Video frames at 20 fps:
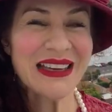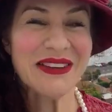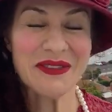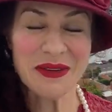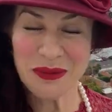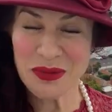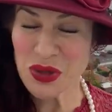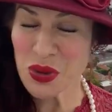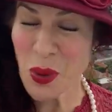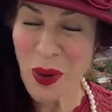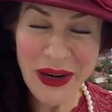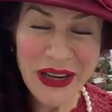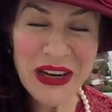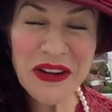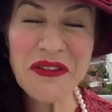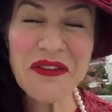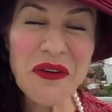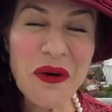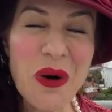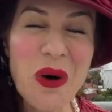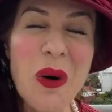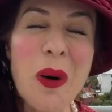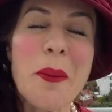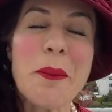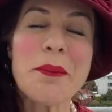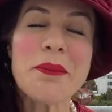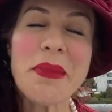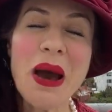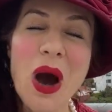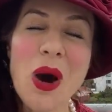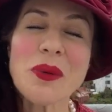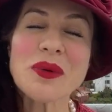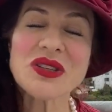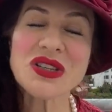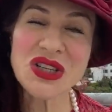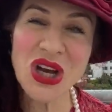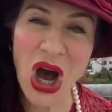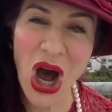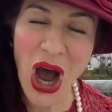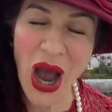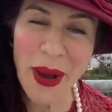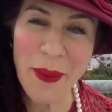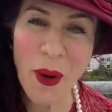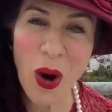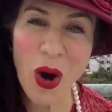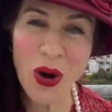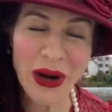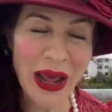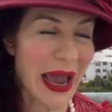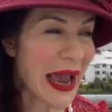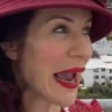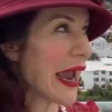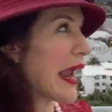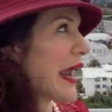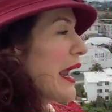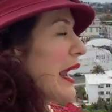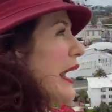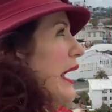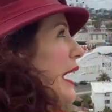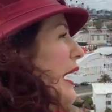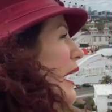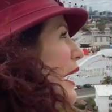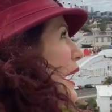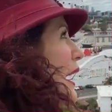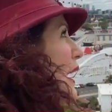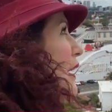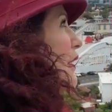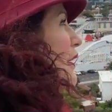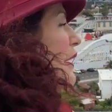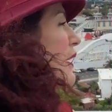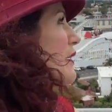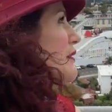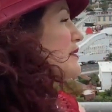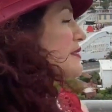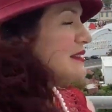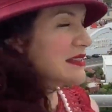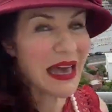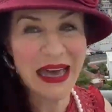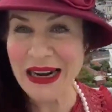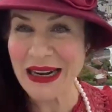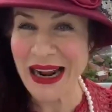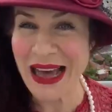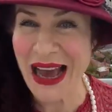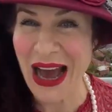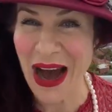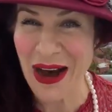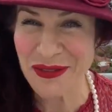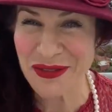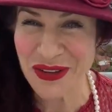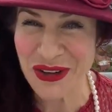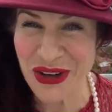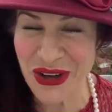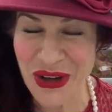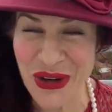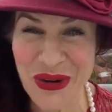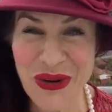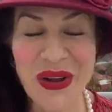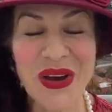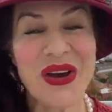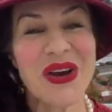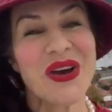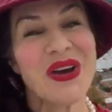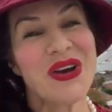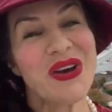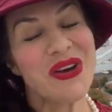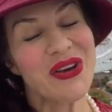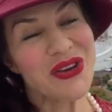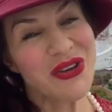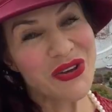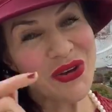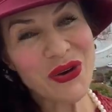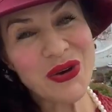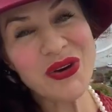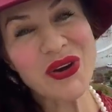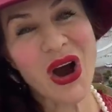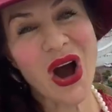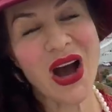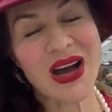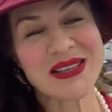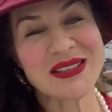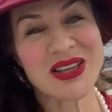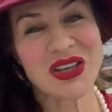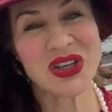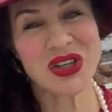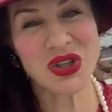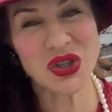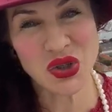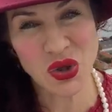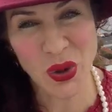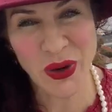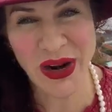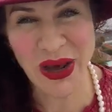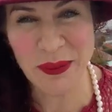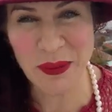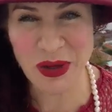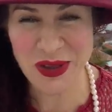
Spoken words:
from 20 to 4 Melbourne time on a Saturday afternoon, you guys can join up